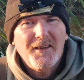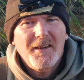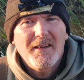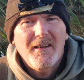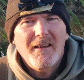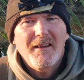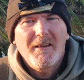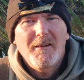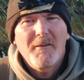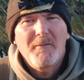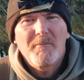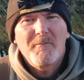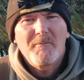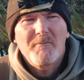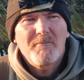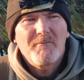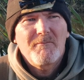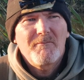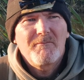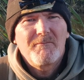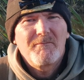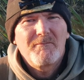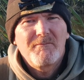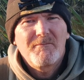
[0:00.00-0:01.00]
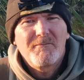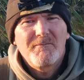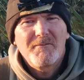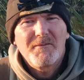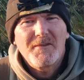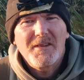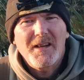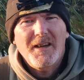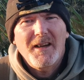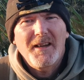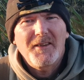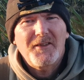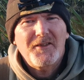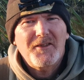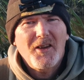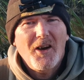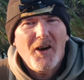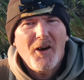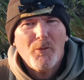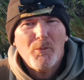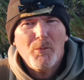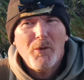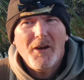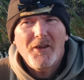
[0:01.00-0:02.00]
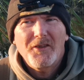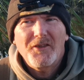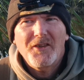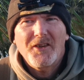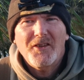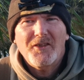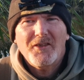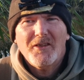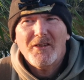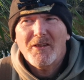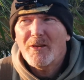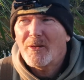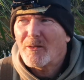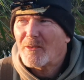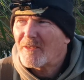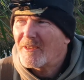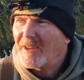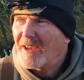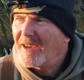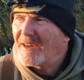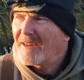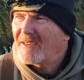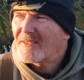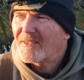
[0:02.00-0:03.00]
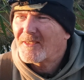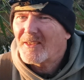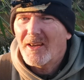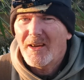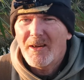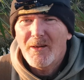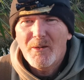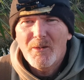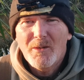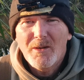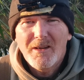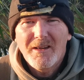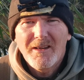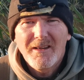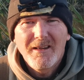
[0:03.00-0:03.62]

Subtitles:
you know, it's dark by 6 o'clock now, so